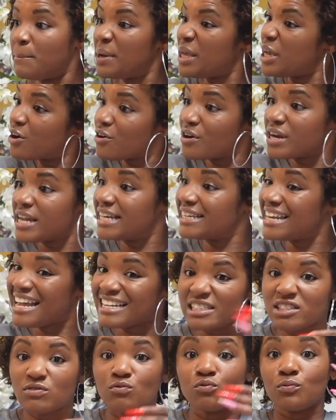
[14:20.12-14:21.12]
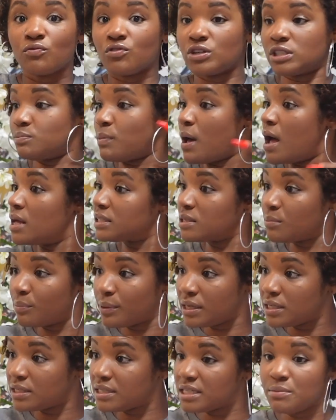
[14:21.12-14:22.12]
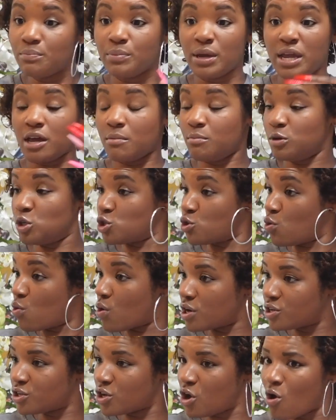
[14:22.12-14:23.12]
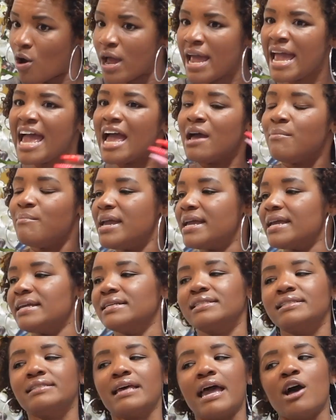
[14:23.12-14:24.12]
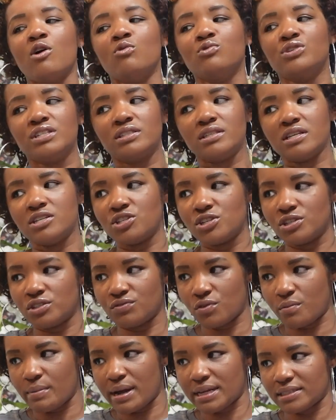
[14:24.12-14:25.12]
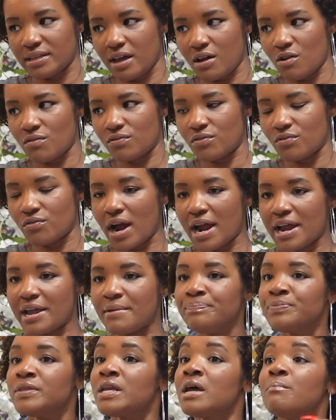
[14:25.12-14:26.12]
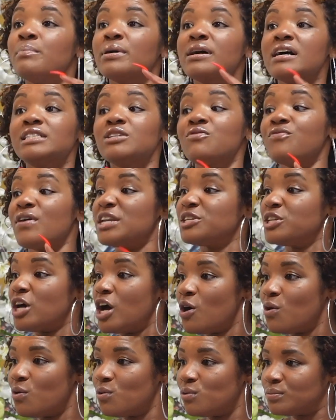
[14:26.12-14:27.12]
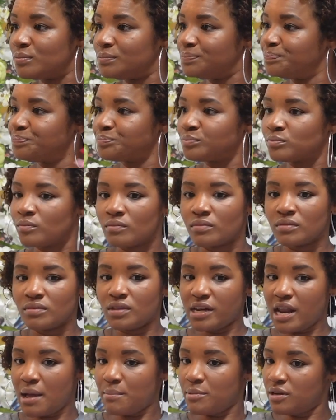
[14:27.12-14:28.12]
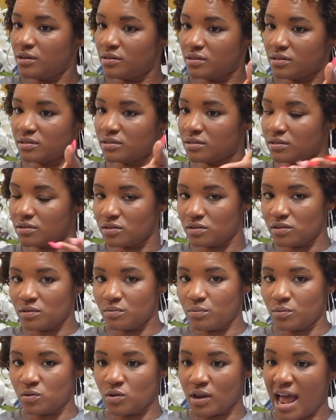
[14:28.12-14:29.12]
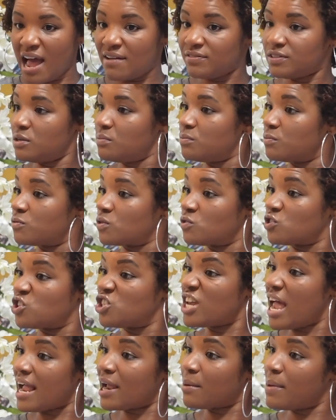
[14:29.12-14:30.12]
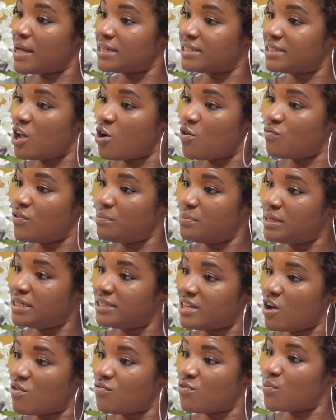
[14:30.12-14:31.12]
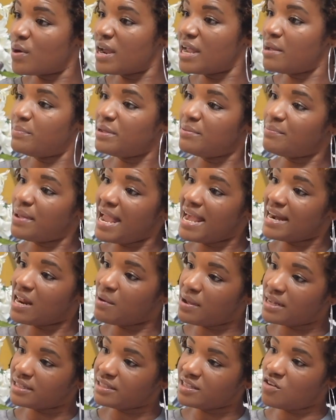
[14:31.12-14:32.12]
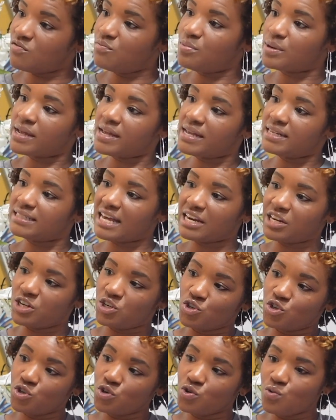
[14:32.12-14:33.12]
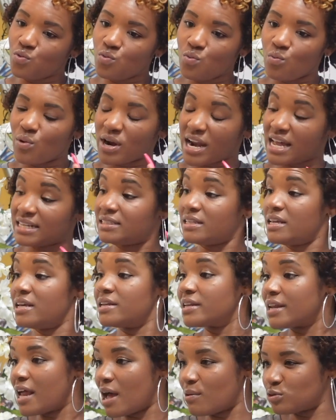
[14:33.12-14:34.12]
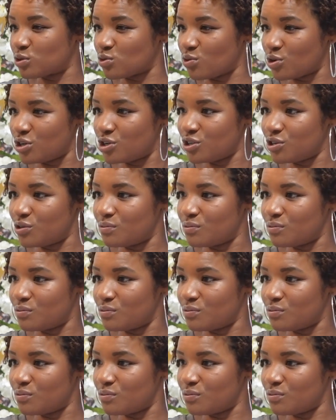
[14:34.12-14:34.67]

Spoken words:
Period. That's responsibility, being a mature adult and making sound decisions for myself, right? Because if I don't, then I'm going to have to check myself and be self-aware and be mad at myself because I didn't do what I said that I was going to do.